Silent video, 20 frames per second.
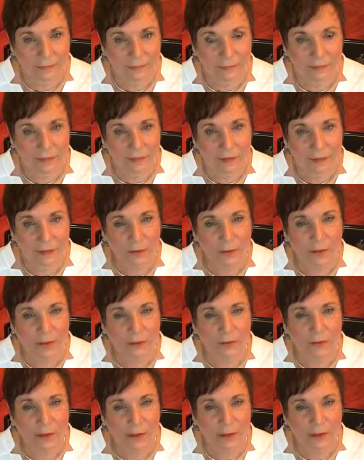Feel your
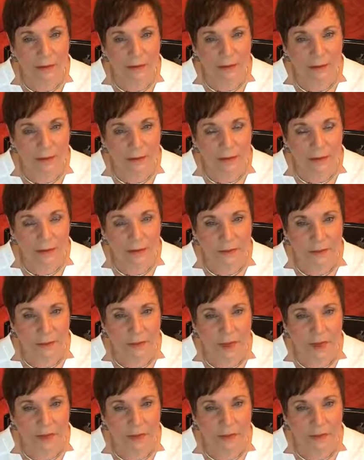lungs
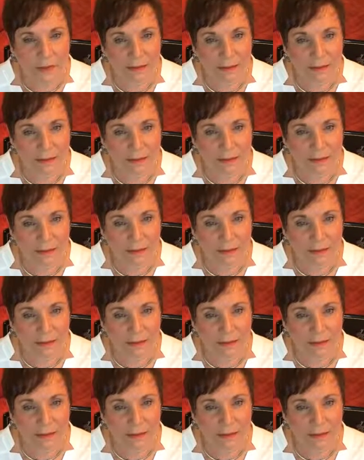expand,